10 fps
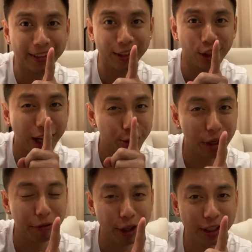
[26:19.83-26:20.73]
You guys
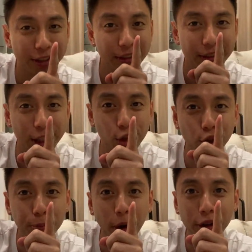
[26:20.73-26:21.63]
ready for this? Did you
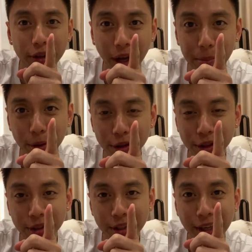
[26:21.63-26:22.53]
spot your
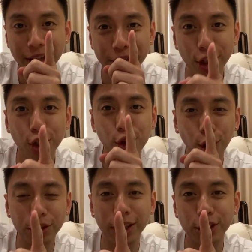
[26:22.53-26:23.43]
numbers? Did you
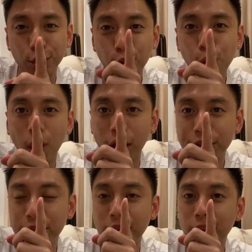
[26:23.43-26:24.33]
notice who
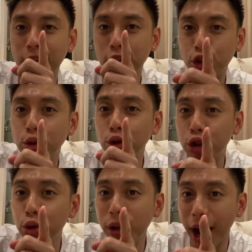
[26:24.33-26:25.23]
was
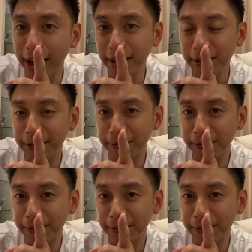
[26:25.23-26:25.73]
229?